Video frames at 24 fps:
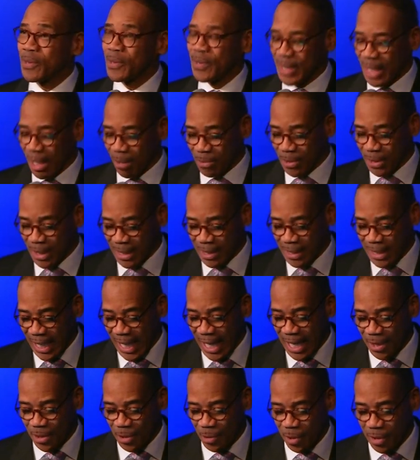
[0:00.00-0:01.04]
Psalm
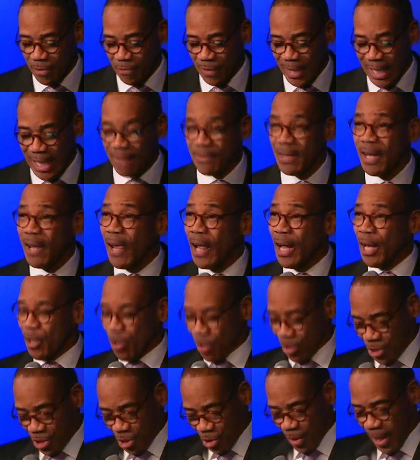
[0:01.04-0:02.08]
68, 35,
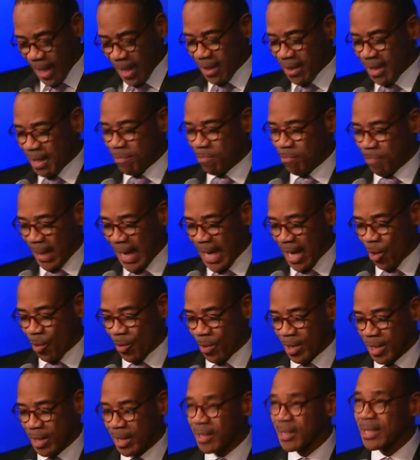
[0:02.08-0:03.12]
your strength and
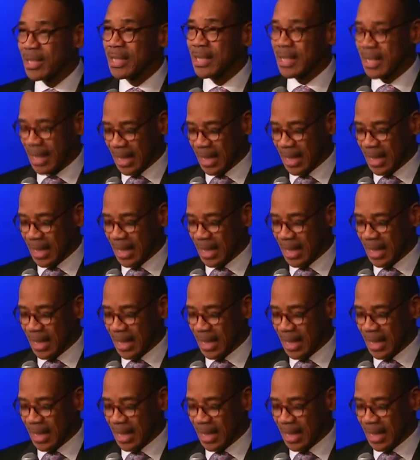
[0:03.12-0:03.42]
power